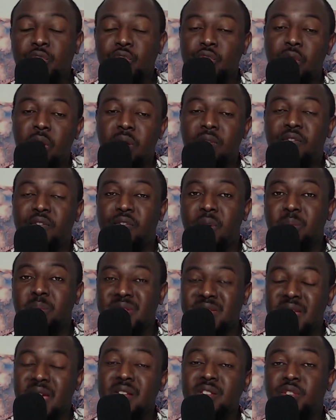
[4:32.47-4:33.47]
drop from
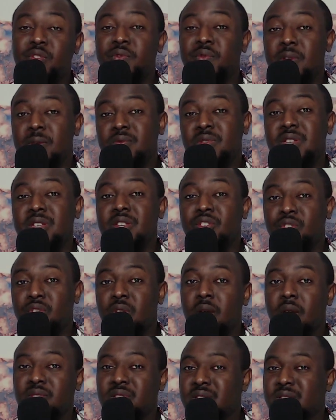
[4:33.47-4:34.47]
10 to 15
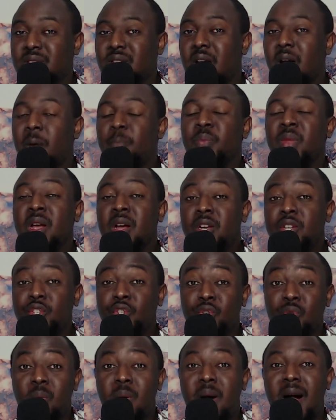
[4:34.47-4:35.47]
services
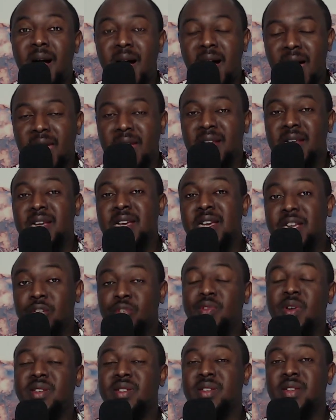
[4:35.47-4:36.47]
you are highly
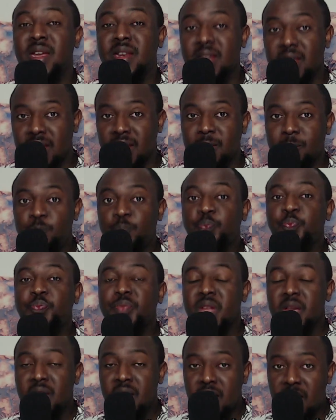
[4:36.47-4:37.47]
interested in.
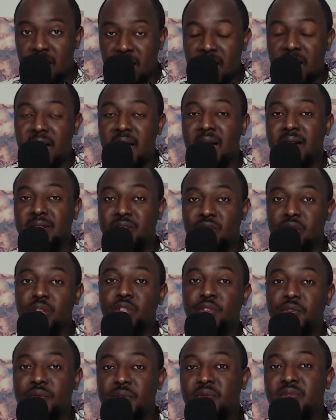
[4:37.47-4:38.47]
10
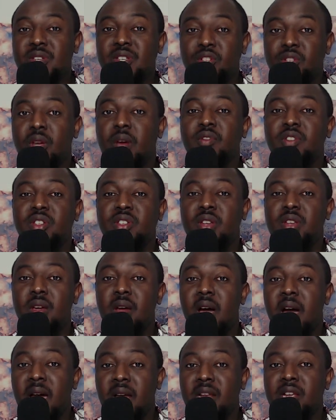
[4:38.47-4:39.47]
to 15 services that
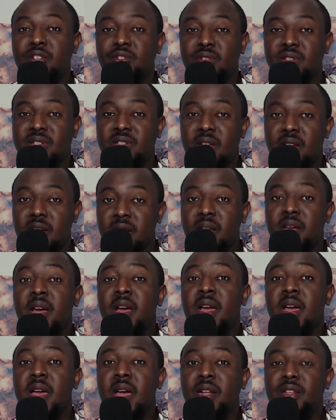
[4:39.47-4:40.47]
you are highly interested in.
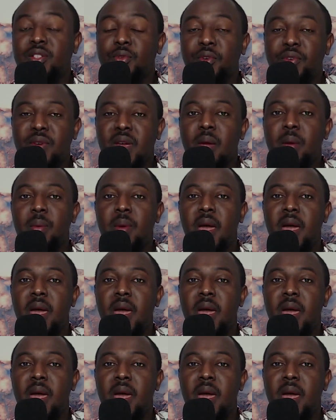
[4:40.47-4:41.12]
Into share